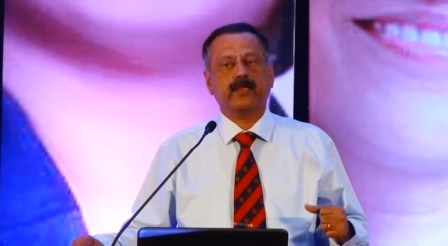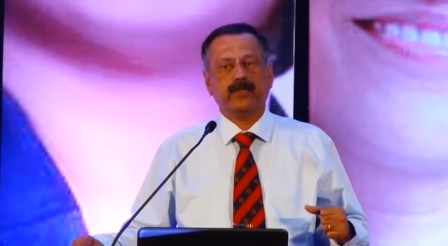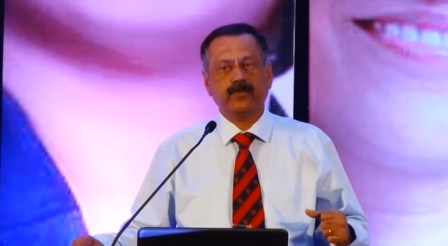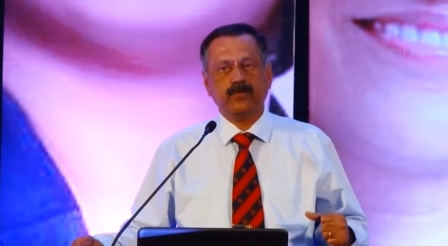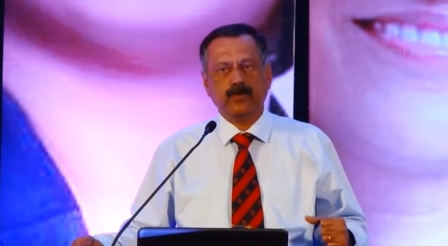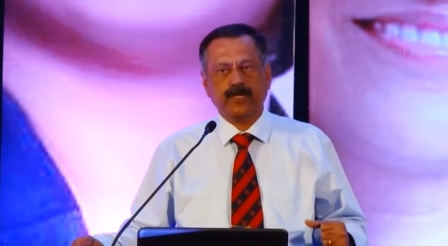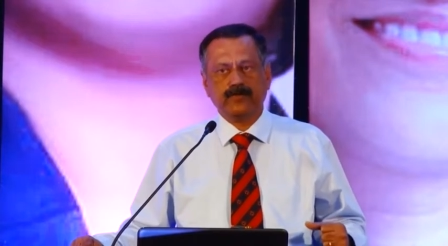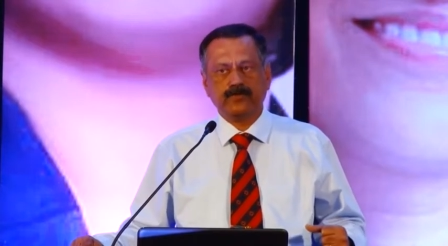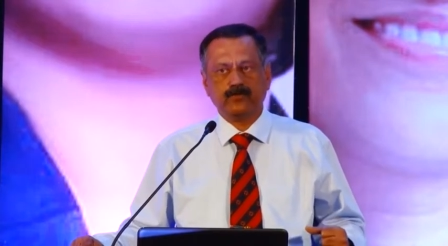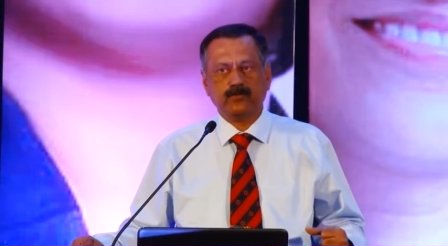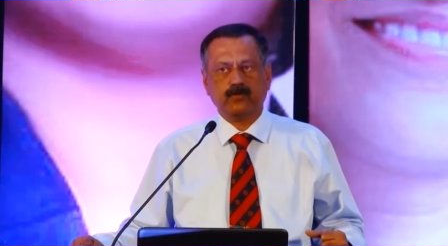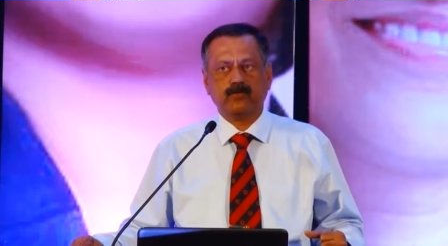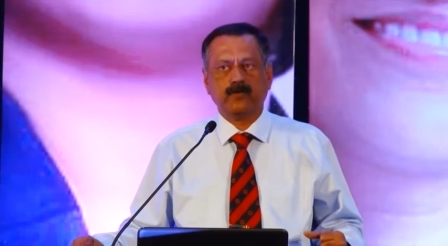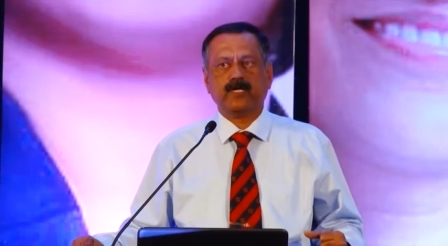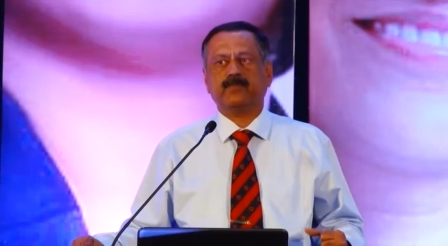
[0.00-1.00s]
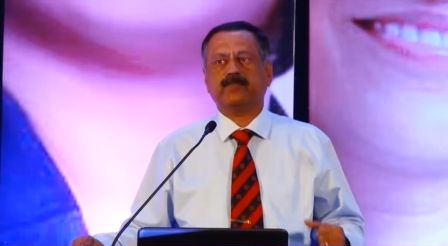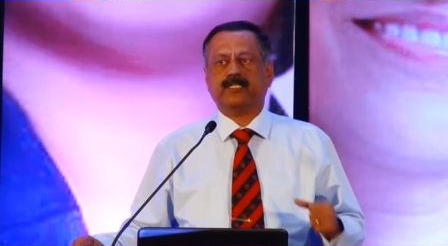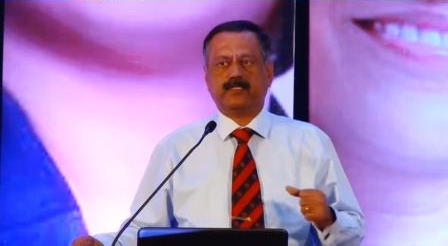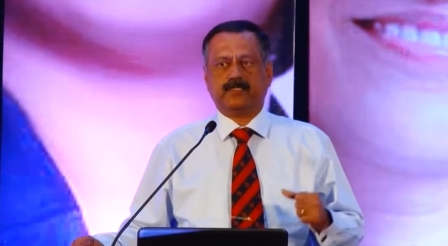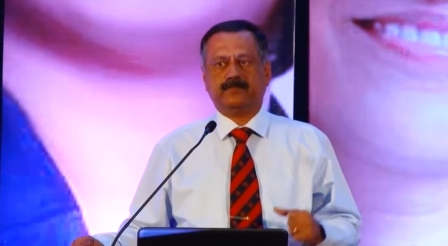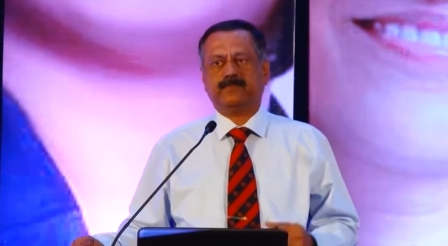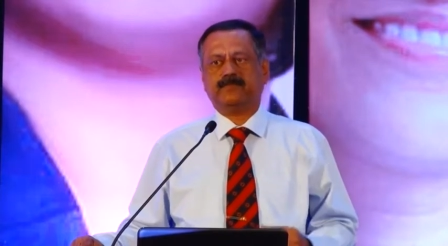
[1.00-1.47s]
You have to overcome
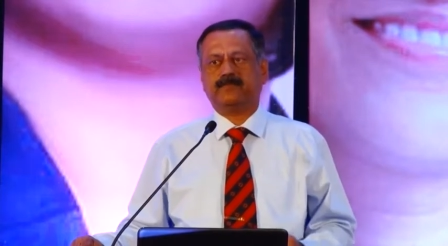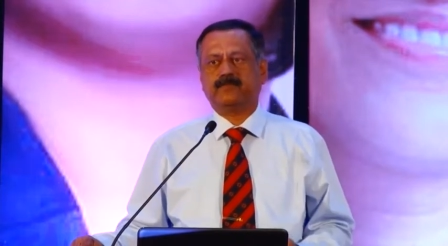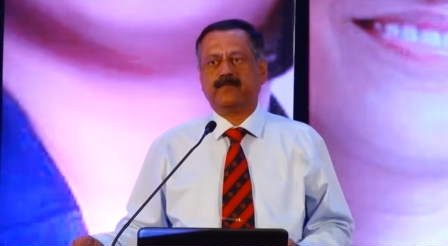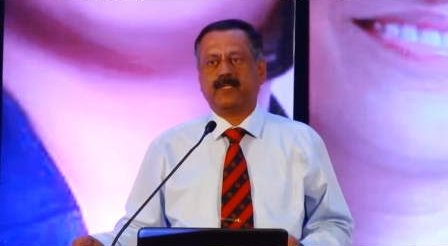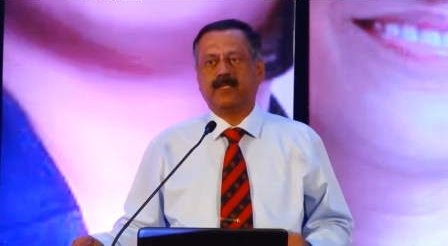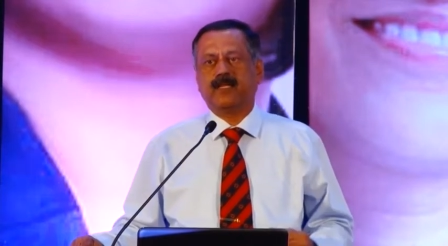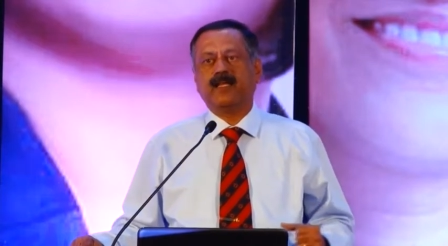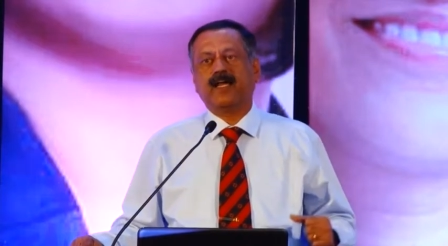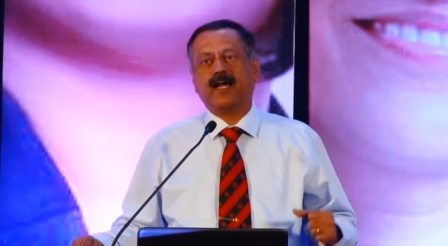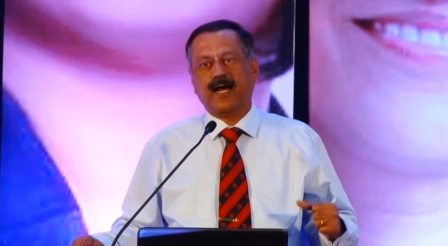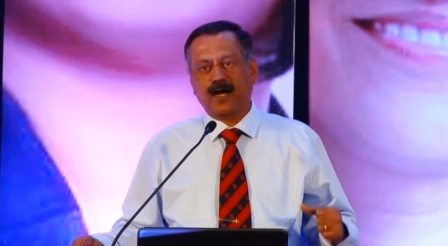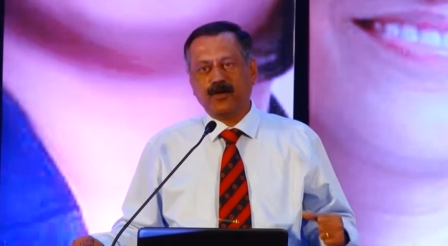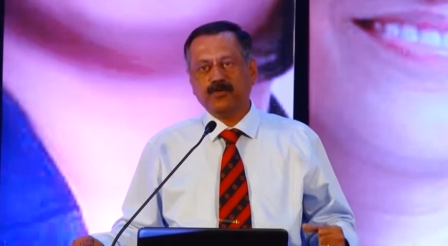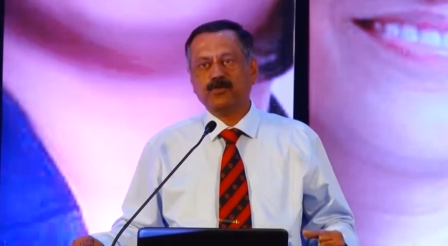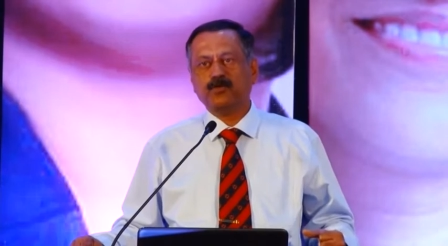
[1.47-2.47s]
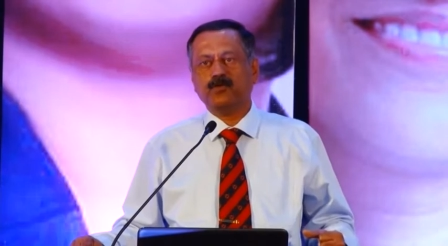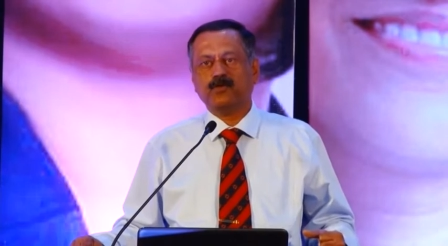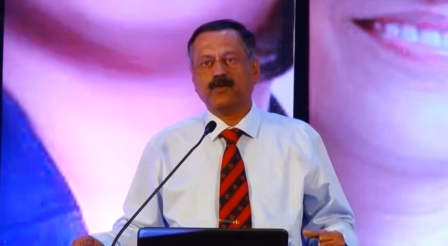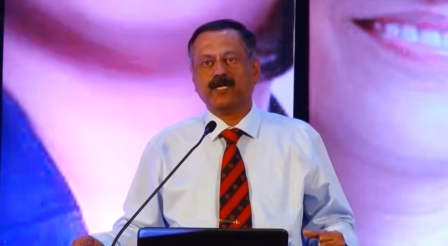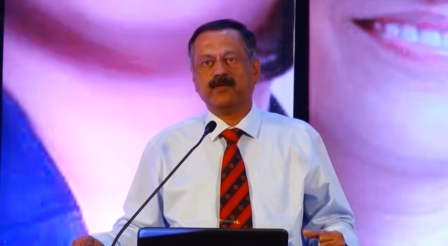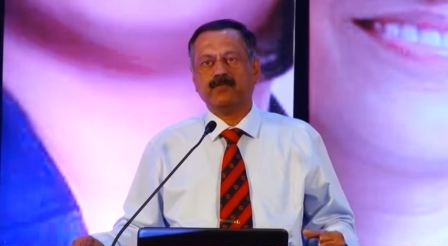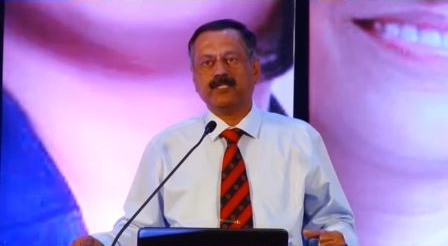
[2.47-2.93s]
it. How you
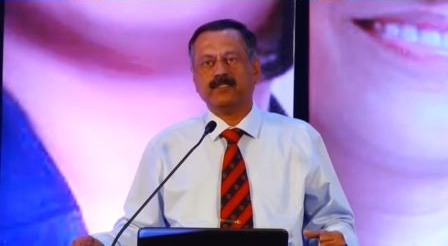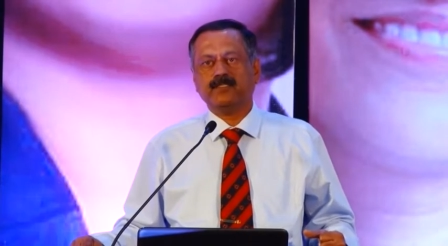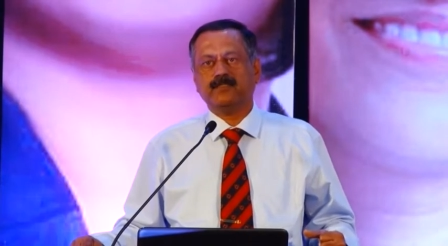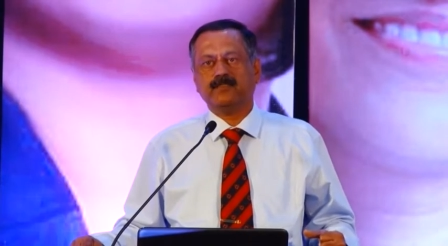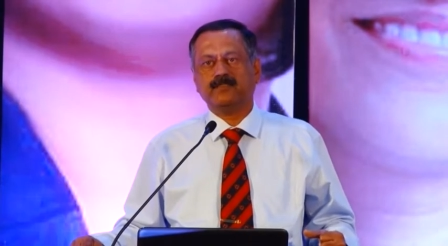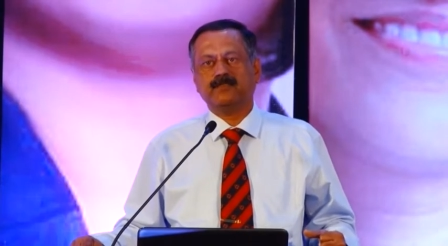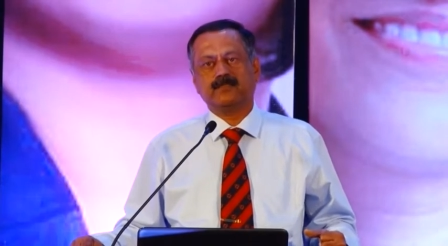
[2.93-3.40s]
overcome it